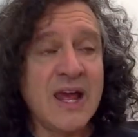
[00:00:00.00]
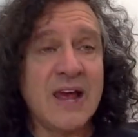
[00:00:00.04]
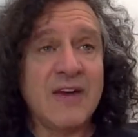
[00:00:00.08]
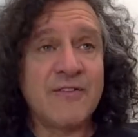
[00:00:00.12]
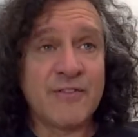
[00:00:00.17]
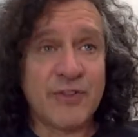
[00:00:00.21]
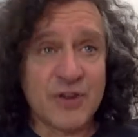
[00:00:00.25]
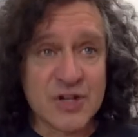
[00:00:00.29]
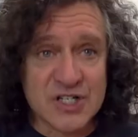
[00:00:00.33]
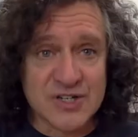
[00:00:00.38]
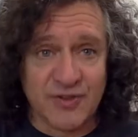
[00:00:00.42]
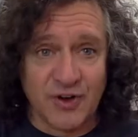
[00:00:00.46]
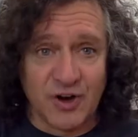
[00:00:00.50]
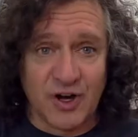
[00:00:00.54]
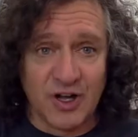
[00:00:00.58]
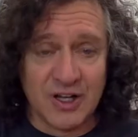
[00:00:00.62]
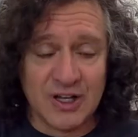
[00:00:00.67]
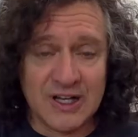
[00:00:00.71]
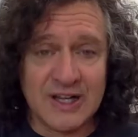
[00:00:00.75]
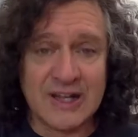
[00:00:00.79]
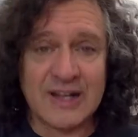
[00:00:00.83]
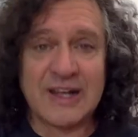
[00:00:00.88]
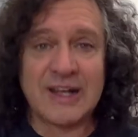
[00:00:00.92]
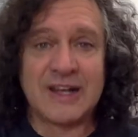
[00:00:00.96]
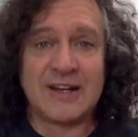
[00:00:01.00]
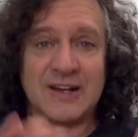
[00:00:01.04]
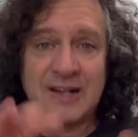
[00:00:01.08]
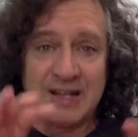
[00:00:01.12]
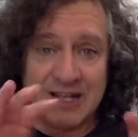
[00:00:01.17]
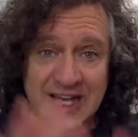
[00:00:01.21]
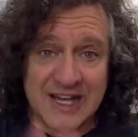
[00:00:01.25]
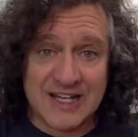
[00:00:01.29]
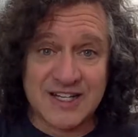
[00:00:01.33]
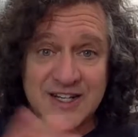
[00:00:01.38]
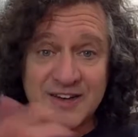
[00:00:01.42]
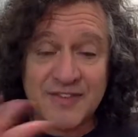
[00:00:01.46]
First of all,
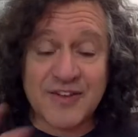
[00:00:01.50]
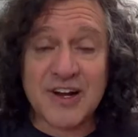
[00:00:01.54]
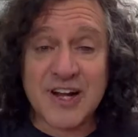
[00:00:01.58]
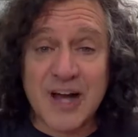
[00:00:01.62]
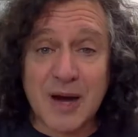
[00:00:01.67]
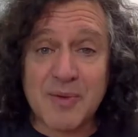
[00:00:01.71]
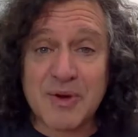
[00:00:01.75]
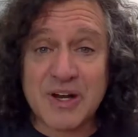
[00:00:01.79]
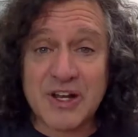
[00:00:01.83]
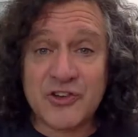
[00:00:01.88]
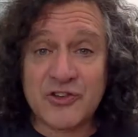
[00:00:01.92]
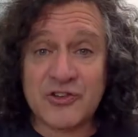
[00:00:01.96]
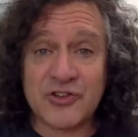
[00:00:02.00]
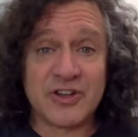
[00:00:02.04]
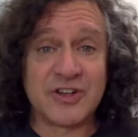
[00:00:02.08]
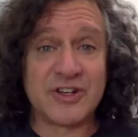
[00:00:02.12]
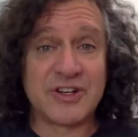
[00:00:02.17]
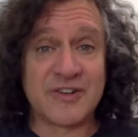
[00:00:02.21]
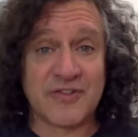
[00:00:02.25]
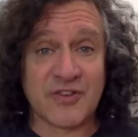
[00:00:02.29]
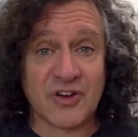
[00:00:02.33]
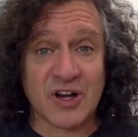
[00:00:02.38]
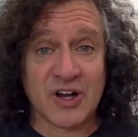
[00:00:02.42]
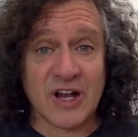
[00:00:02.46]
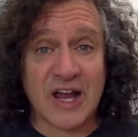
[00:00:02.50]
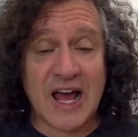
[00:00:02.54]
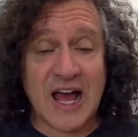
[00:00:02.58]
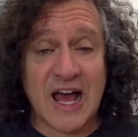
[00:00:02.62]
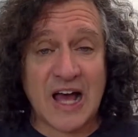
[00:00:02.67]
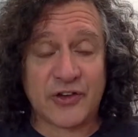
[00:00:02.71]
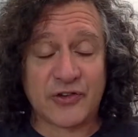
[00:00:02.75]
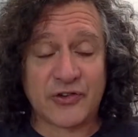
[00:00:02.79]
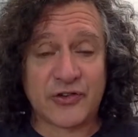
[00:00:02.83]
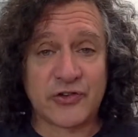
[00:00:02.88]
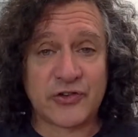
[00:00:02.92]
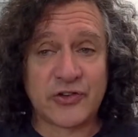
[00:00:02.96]
again, different companies, different
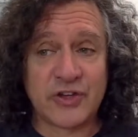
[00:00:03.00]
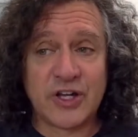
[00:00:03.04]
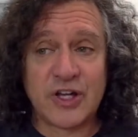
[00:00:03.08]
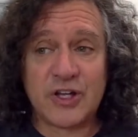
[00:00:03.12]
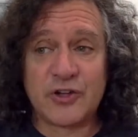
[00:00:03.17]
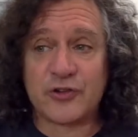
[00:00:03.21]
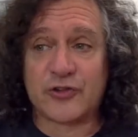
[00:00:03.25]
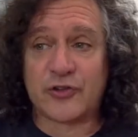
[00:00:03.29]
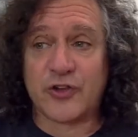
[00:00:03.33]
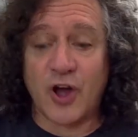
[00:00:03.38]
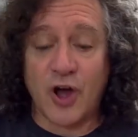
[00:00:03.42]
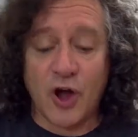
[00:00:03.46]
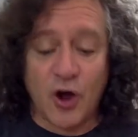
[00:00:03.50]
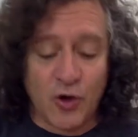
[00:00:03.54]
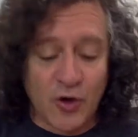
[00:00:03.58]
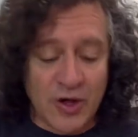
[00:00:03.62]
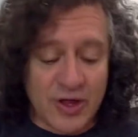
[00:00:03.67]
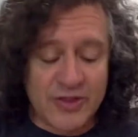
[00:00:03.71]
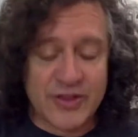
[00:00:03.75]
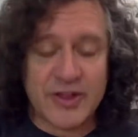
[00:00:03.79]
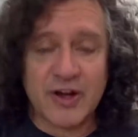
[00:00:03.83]
lasts. So